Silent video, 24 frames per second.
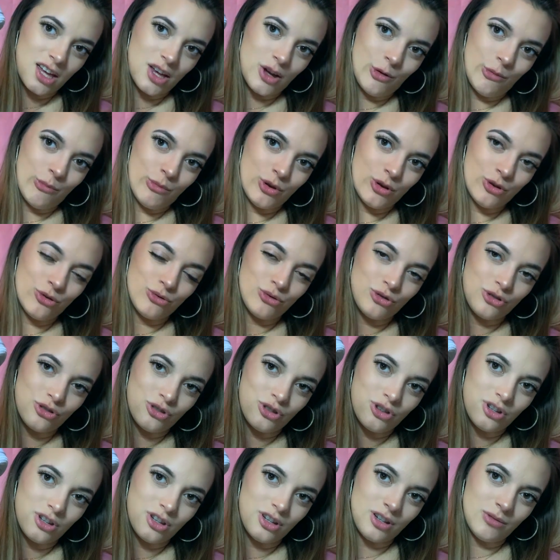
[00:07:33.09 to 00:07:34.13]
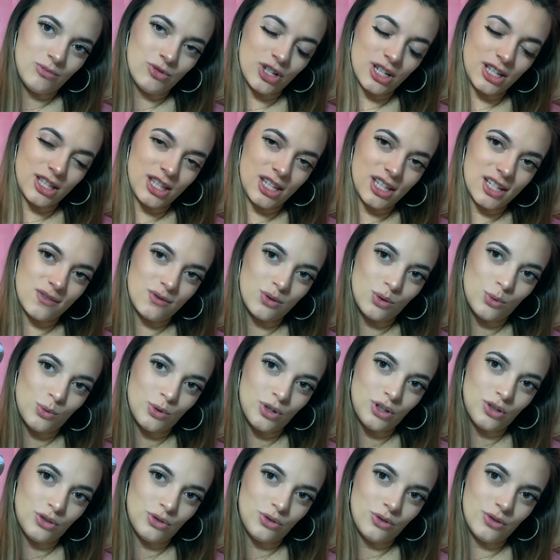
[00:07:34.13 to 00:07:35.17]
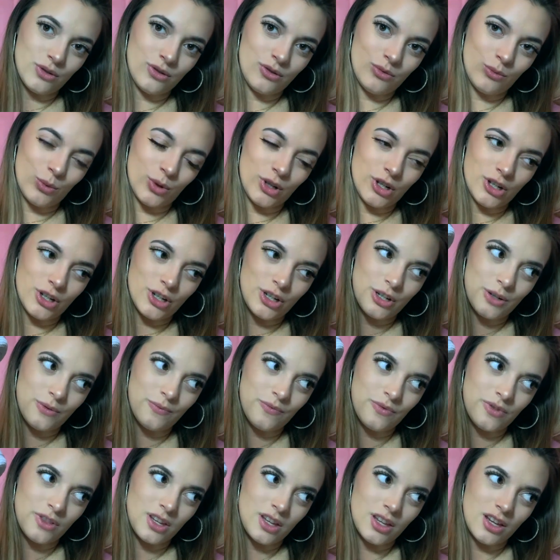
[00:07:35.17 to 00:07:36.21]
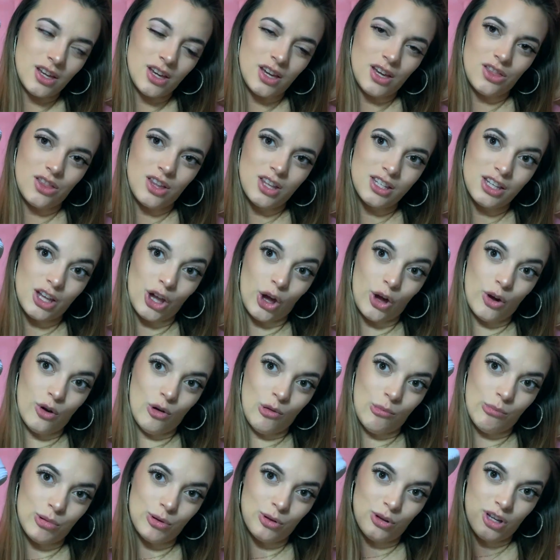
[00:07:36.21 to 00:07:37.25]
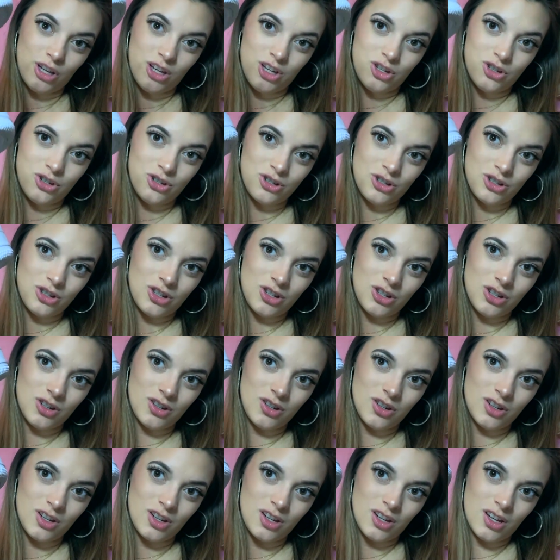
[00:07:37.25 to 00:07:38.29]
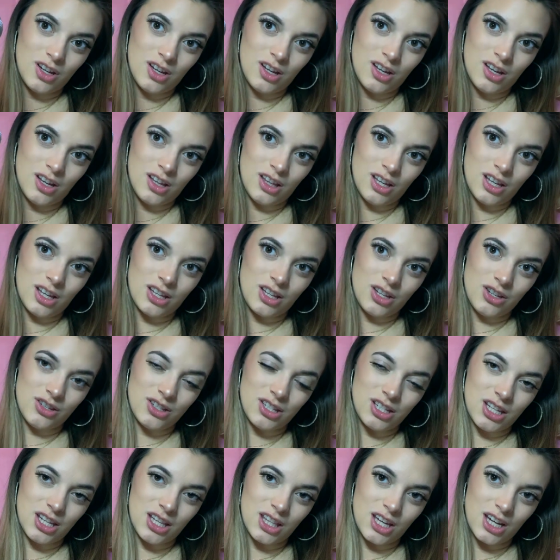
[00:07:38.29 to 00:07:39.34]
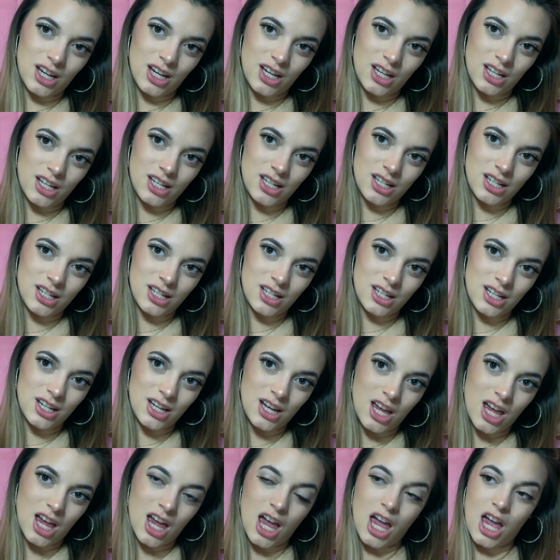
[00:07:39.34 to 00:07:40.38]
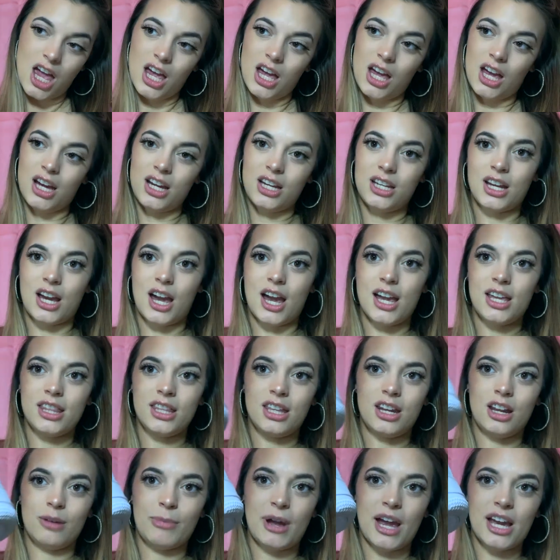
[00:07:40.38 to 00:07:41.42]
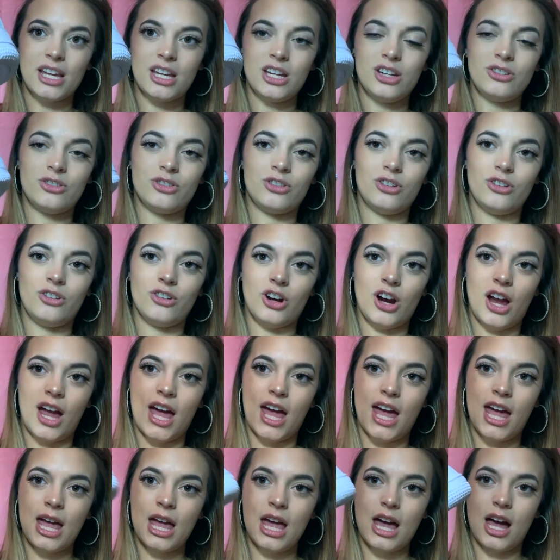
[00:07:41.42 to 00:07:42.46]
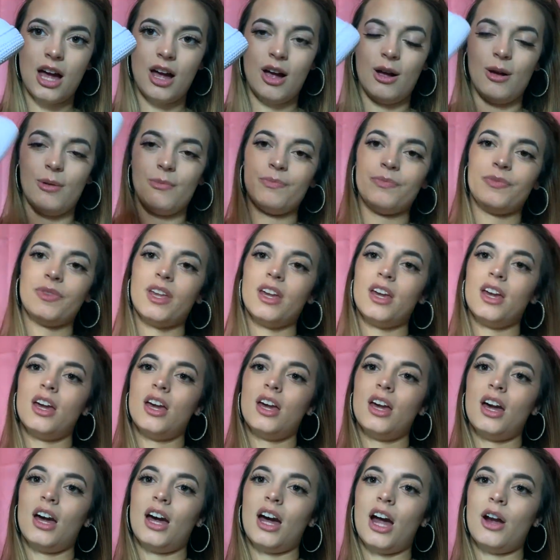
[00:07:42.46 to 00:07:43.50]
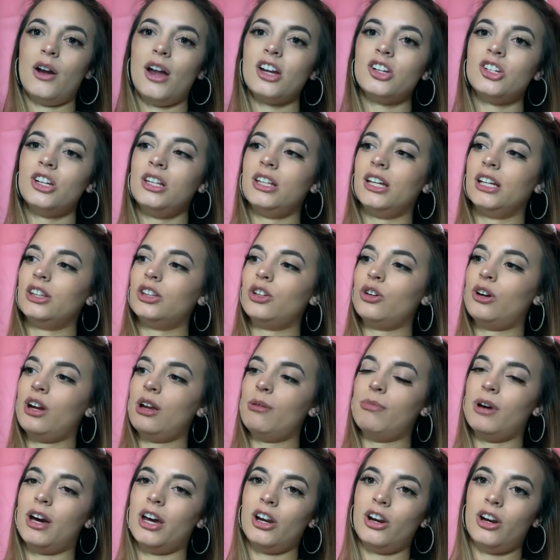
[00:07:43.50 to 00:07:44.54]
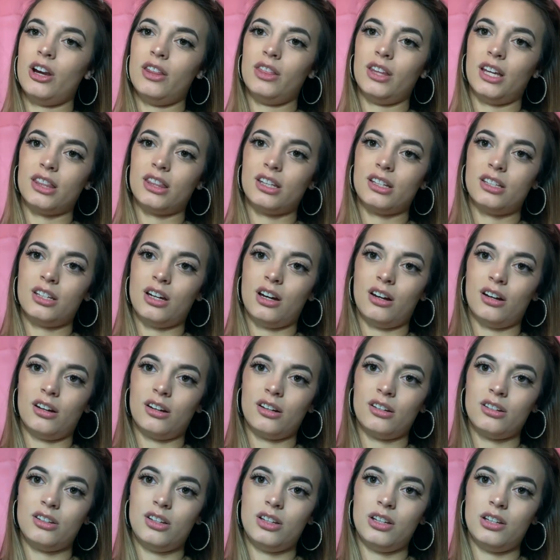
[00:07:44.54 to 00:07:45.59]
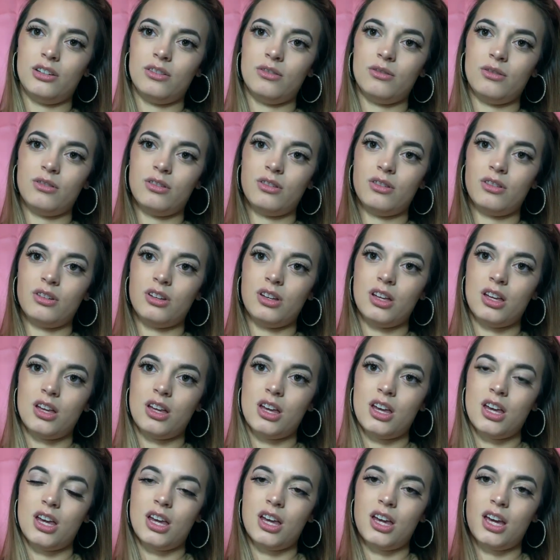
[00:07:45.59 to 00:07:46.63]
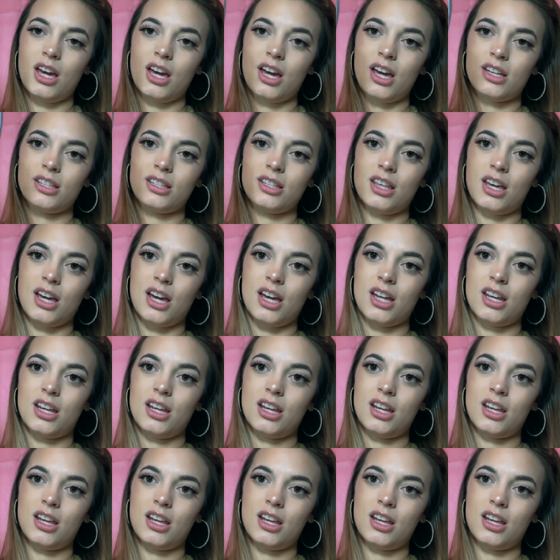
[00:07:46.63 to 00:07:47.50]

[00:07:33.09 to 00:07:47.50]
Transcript: almost, I'm trying to think of the world word. It's like opalish. Like, do you see that? I die. And then back here's gray. Um, I actually like the gray better and like the tongue too. Has that